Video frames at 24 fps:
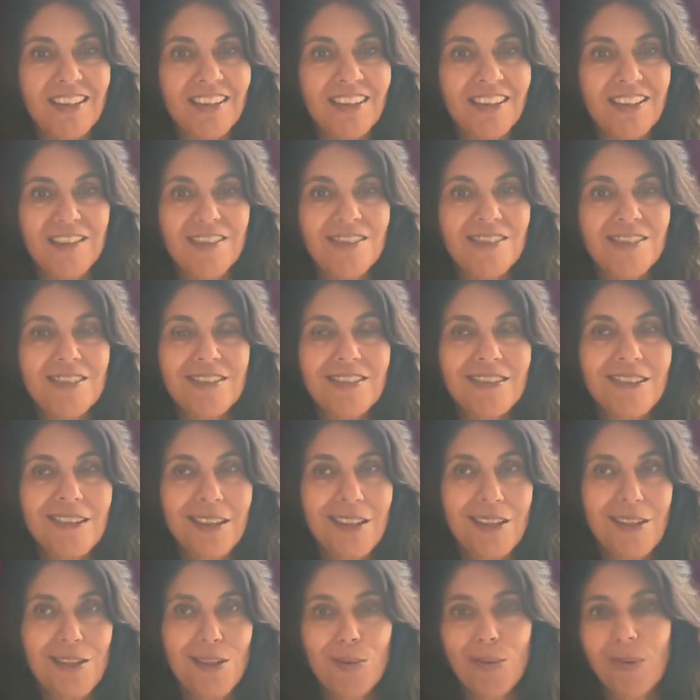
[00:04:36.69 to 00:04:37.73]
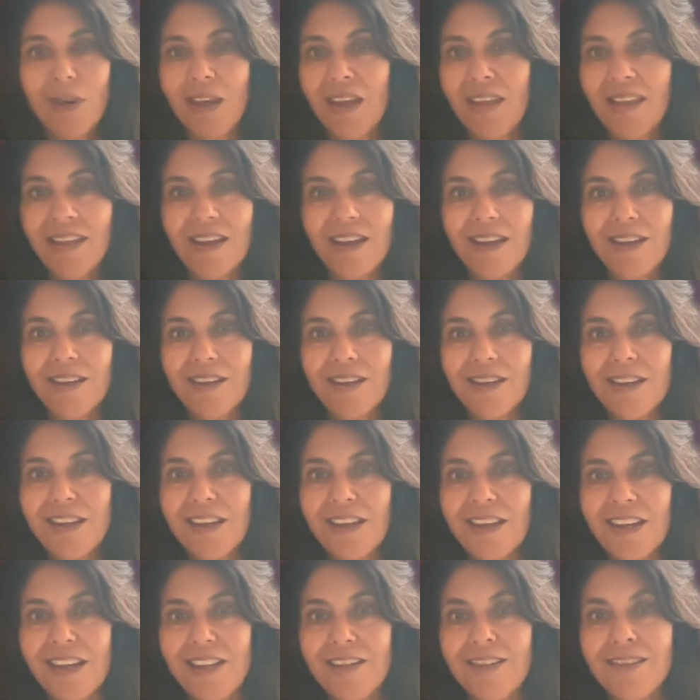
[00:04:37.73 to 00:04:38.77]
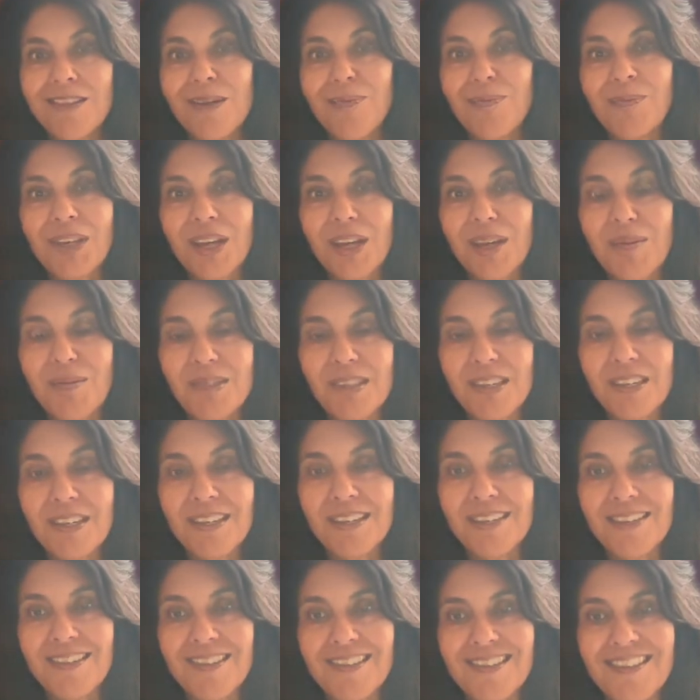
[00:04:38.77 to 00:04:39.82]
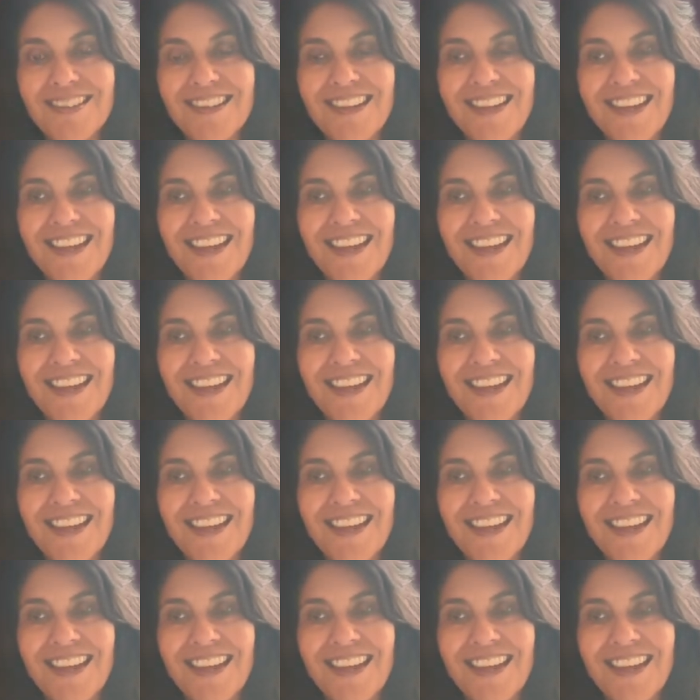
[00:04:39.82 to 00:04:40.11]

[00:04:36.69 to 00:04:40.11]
It's the way that it sometimes is.